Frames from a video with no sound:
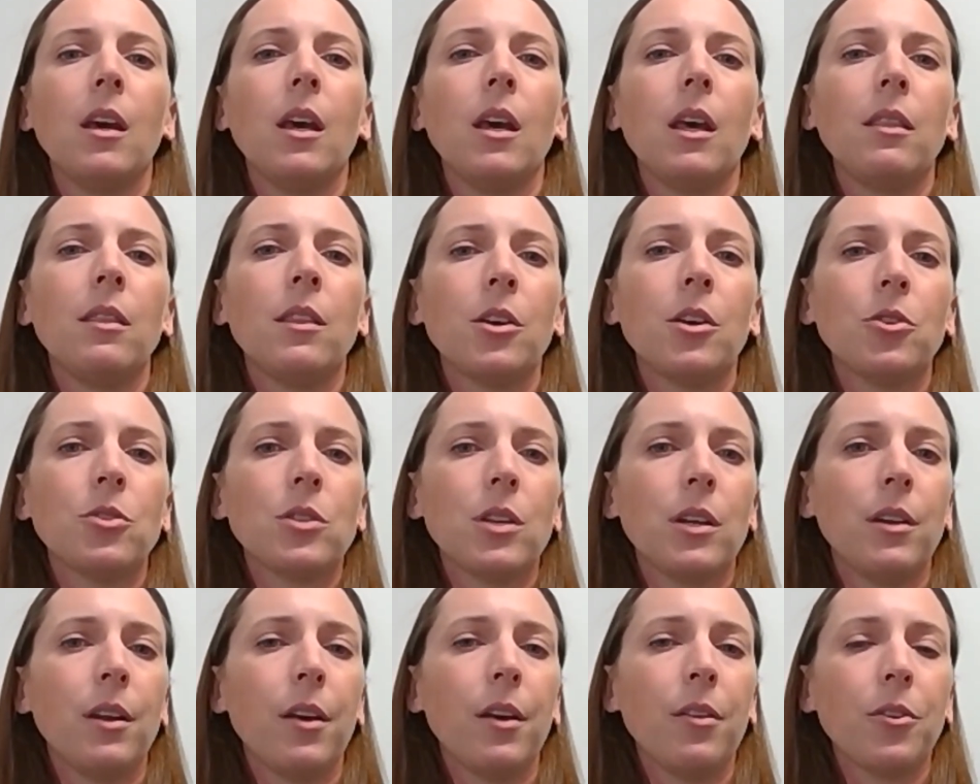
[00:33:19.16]
There's
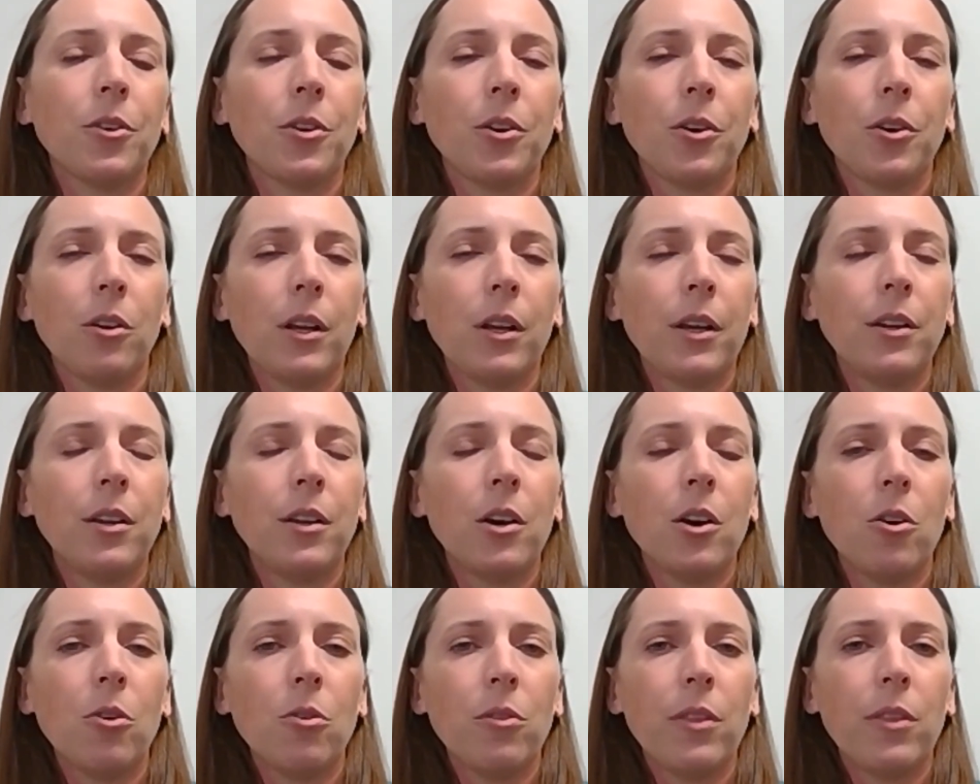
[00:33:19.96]
another girl I
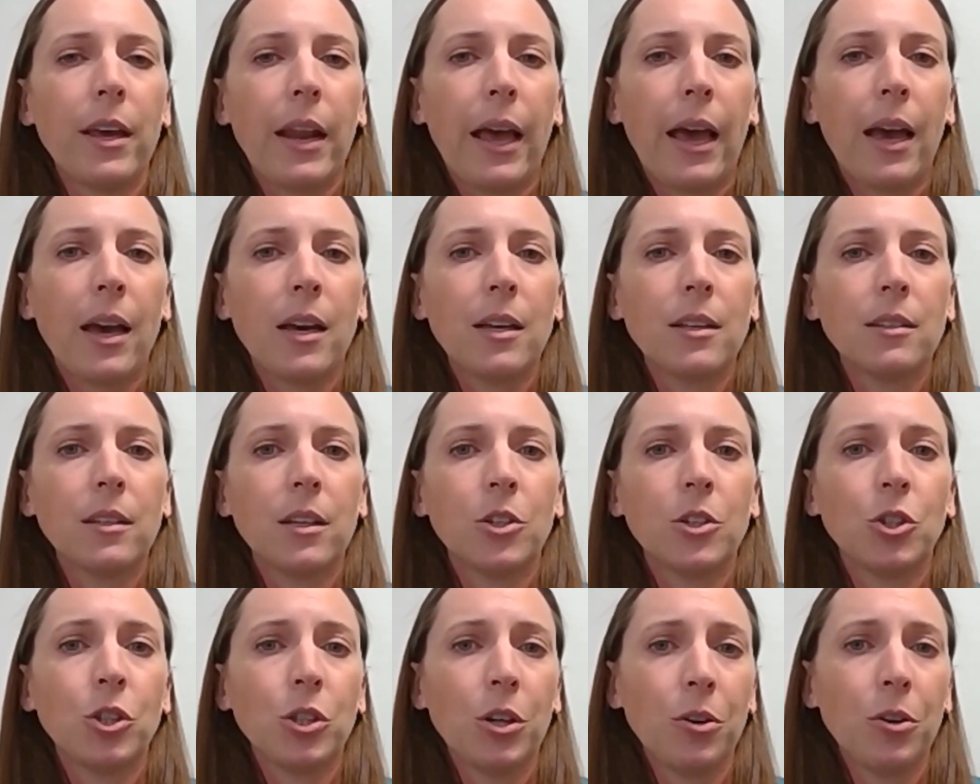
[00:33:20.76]
know that has
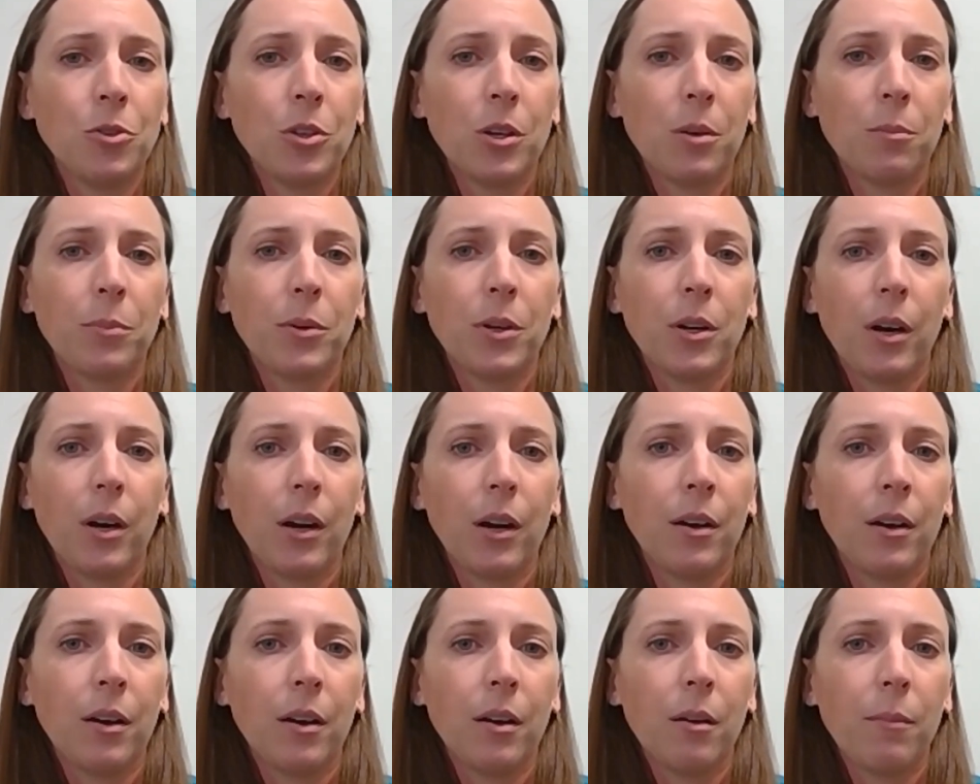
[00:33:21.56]
a show jumper,
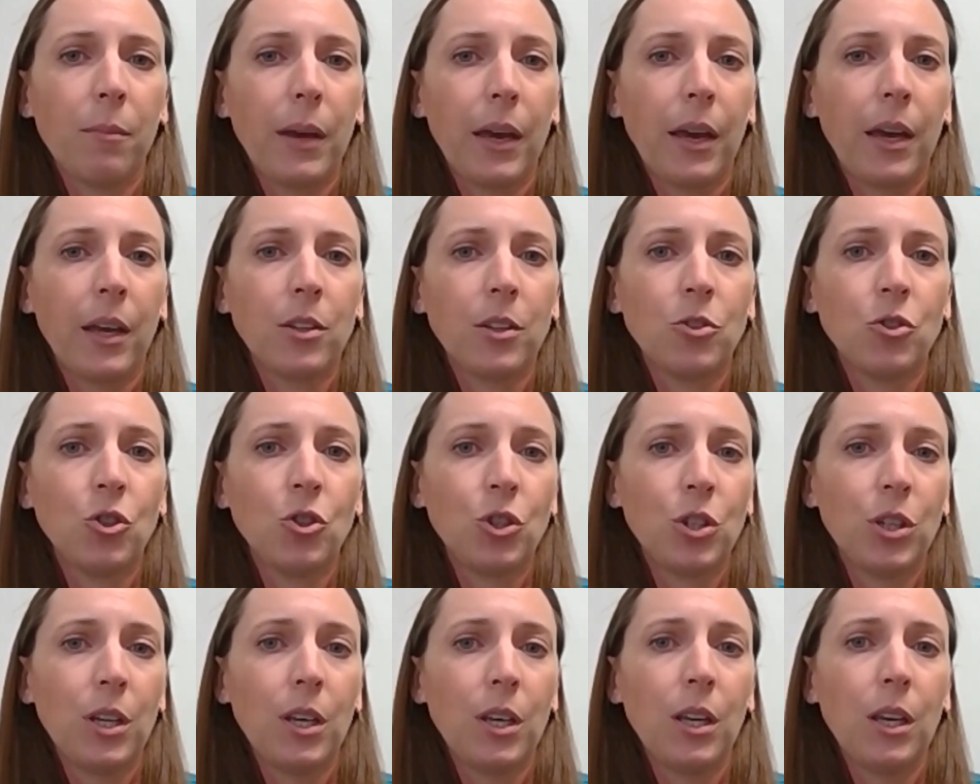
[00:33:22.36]
and
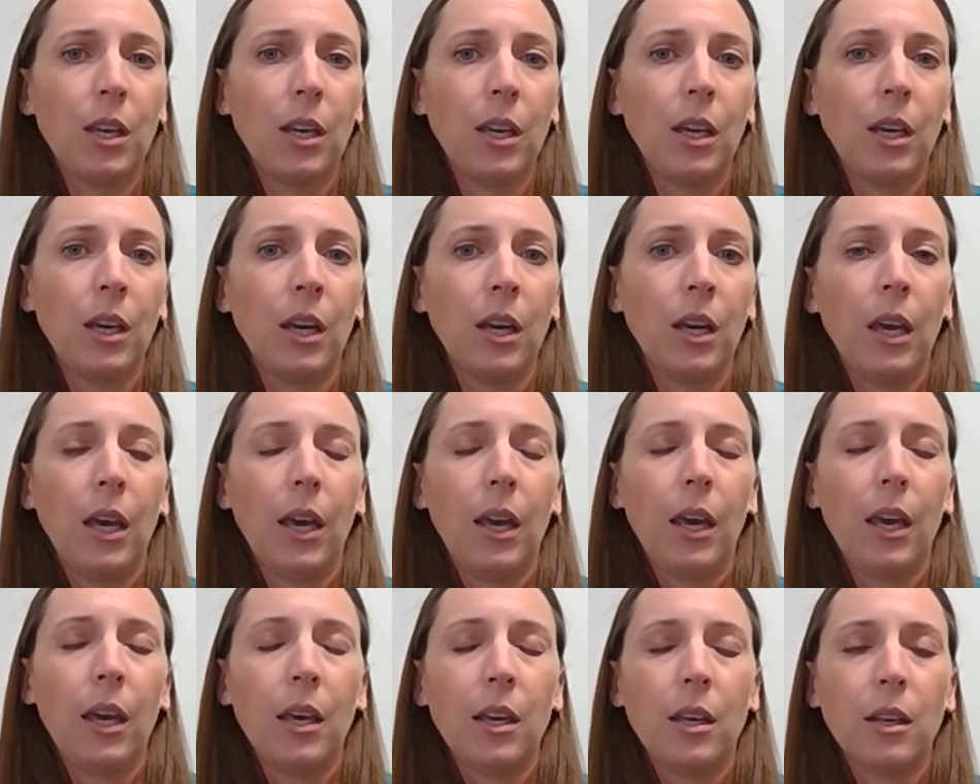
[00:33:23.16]
she
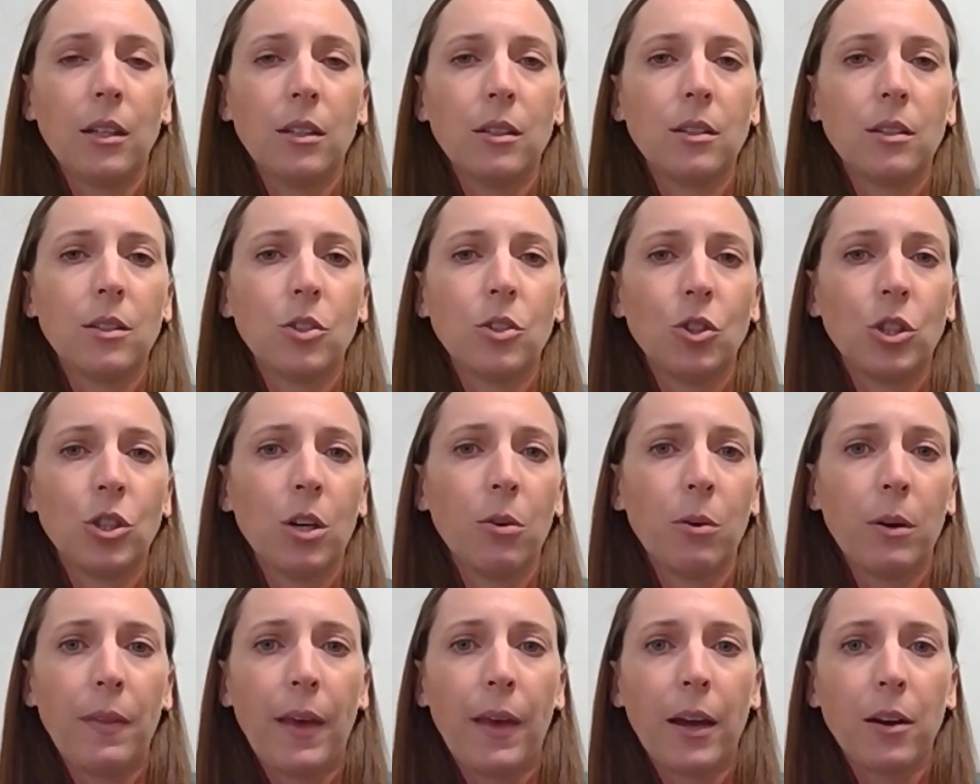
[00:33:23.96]
is
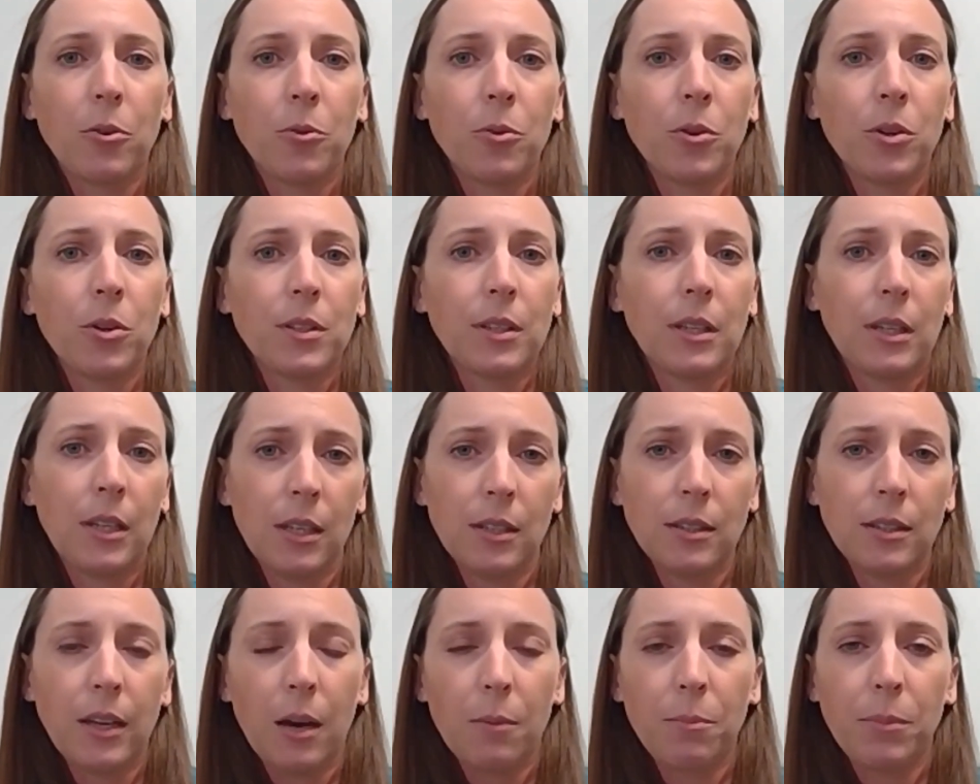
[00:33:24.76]
showing that horse, and
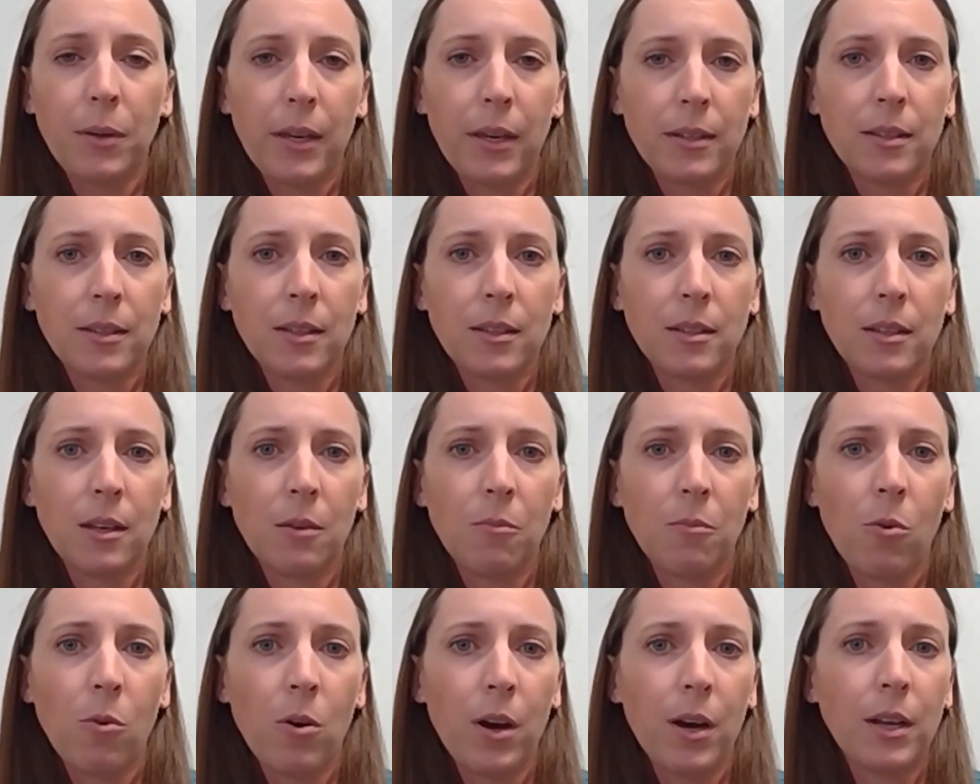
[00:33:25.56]
he's got
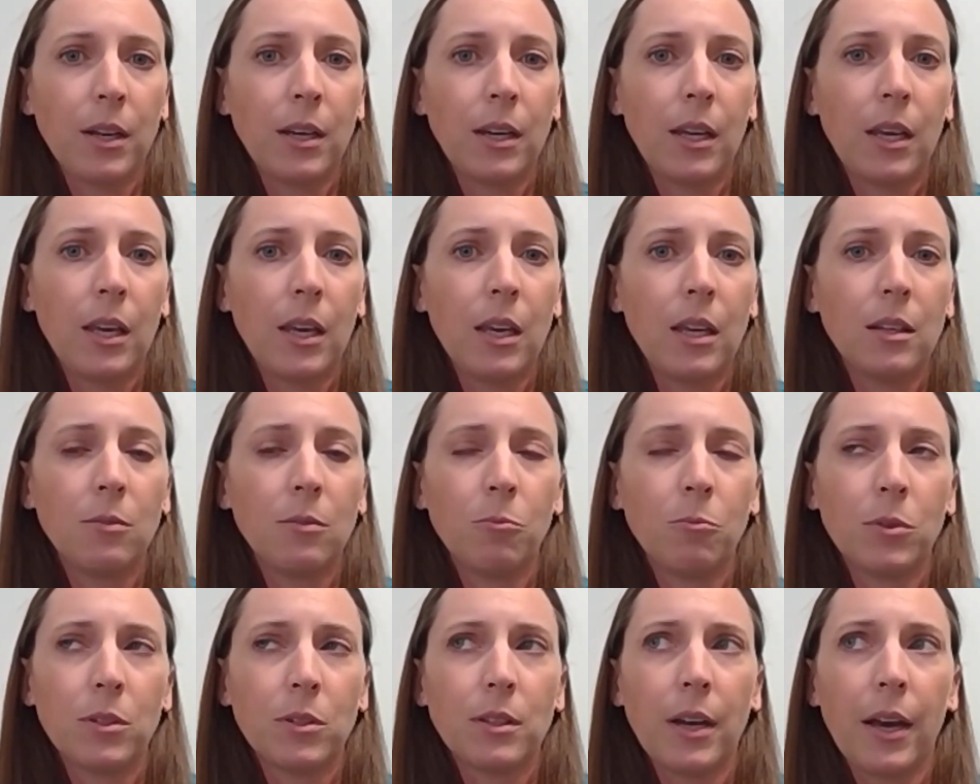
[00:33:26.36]
PSSM1. He
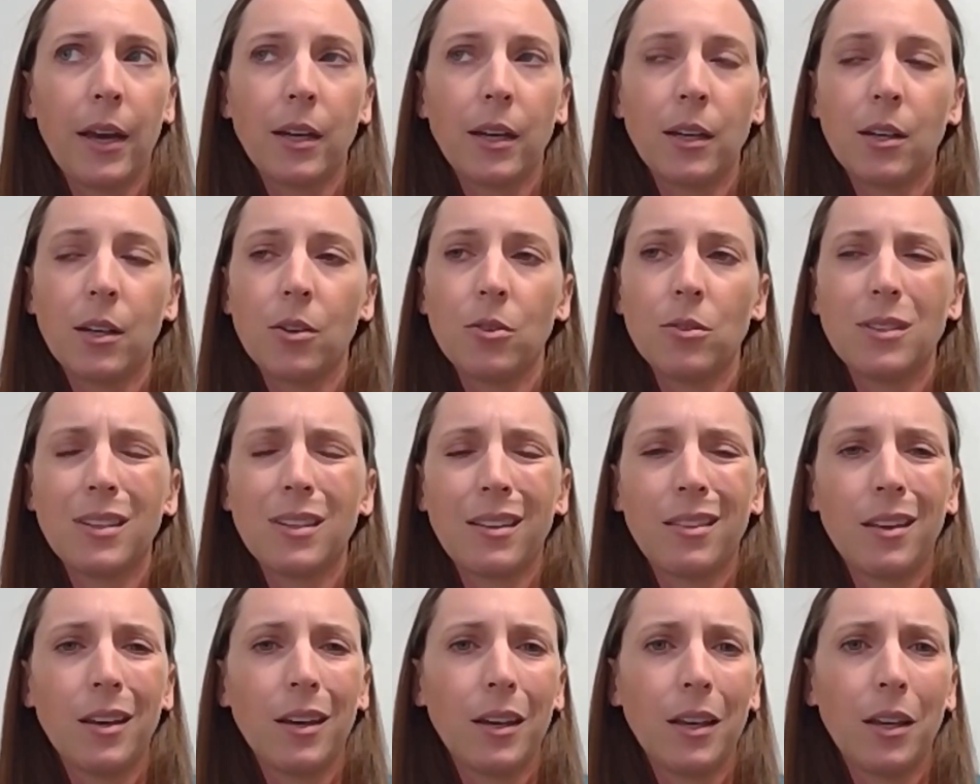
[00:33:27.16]
was diagnosed, I
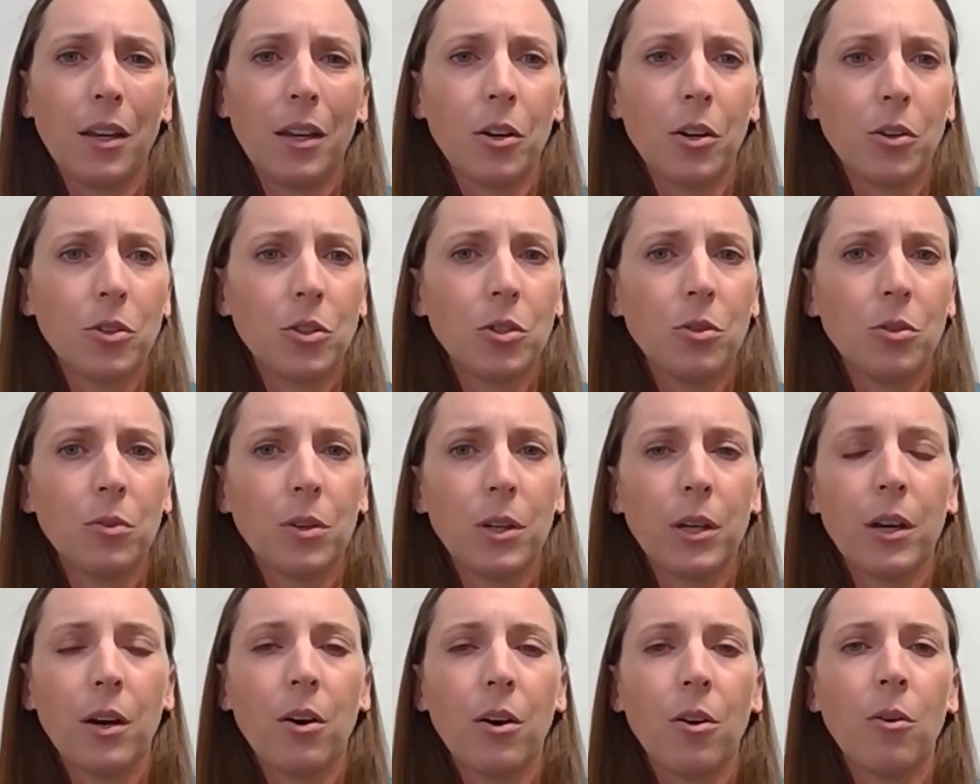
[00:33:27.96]
think, 1 year or 2
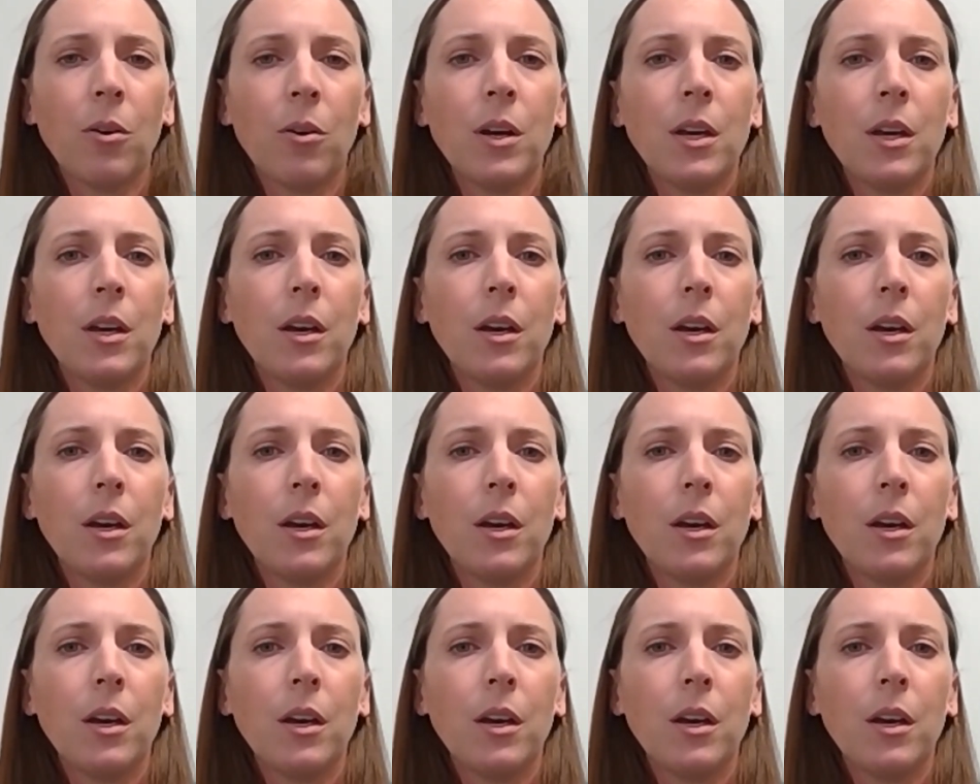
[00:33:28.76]
ago.